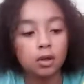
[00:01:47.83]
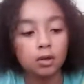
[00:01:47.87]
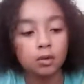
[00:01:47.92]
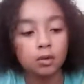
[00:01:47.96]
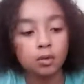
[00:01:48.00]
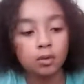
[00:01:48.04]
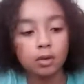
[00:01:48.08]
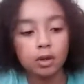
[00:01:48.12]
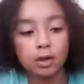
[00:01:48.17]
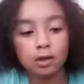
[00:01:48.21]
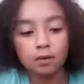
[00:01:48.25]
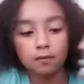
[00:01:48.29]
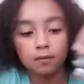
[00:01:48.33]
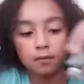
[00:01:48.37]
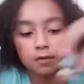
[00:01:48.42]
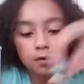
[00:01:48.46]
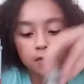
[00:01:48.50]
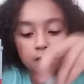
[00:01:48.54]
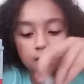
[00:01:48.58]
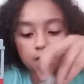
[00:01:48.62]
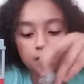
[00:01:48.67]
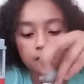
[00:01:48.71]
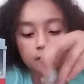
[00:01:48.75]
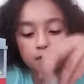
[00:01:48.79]

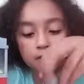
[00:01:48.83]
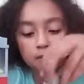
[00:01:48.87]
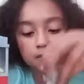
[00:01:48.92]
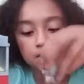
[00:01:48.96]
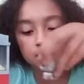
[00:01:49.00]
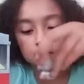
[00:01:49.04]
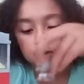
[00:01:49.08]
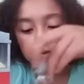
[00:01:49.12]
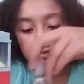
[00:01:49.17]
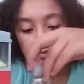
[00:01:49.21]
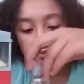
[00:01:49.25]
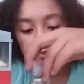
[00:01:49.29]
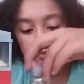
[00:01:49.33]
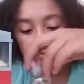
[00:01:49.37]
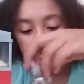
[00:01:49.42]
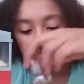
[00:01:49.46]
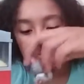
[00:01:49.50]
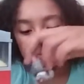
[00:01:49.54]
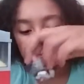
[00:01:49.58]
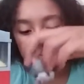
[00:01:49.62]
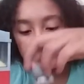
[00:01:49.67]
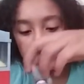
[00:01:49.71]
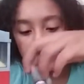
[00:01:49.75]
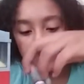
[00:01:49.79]

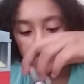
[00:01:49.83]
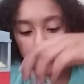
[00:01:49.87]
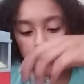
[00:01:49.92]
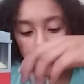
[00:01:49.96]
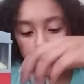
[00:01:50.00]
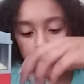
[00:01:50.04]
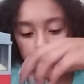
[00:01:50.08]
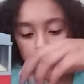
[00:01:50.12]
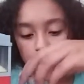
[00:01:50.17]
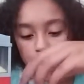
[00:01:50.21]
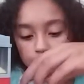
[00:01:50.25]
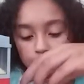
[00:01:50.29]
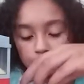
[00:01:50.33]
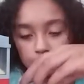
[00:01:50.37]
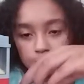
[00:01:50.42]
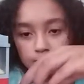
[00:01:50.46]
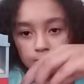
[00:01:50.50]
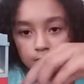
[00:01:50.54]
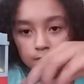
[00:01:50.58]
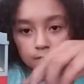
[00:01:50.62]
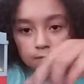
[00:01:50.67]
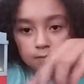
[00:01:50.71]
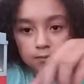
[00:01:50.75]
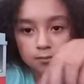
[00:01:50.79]

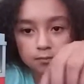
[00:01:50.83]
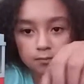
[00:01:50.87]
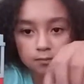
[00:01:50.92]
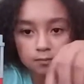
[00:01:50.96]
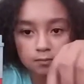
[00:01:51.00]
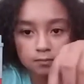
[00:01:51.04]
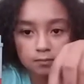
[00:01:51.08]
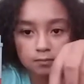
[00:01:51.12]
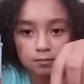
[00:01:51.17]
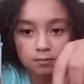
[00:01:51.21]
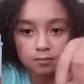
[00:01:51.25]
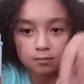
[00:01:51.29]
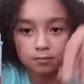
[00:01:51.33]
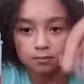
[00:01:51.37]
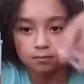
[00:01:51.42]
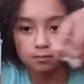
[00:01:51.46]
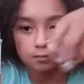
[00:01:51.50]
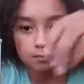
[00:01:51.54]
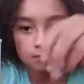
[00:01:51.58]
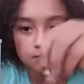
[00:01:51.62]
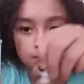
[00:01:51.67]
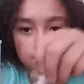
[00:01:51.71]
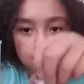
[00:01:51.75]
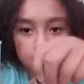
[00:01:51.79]

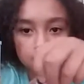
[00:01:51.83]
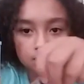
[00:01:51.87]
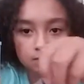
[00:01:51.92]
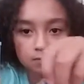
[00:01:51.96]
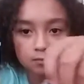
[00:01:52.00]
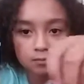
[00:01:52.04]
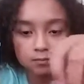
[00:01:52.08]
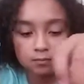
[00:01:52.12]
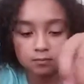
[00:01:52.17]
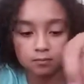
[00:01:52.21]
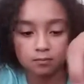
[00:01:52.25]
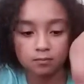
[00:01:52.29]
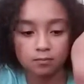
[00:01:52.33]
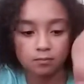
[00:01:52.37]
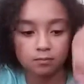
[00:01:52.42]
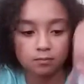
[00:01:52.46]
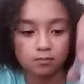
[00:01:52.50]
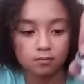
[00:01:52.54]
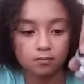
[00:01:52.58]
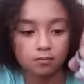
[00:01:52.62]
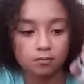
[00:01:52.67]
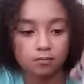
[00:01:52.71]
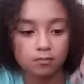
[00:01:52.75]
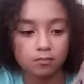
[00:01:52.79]

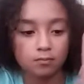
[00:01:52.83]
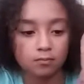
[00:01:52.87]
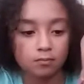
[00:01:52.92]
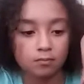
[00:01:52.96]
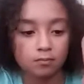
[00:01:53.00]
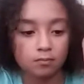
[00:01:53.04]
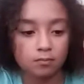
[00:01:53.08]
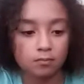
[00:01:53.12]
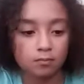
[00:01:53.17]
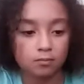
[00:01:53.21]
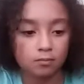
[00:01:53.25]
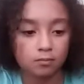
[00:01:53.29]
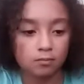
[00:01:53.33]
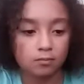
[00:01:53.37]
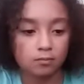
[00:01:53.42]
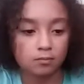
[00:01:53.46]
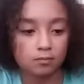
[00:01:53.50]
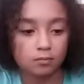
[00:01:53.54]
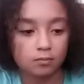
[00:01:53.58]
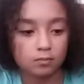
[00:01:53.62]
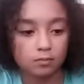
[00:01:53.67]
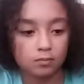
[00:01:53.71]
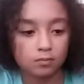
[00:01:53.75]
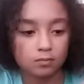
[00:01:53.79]

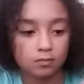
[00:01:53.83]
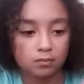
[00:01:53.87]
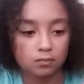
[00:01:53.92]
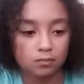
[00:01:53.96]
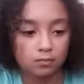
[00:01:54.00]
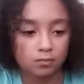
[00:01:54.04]
Nobody speaks.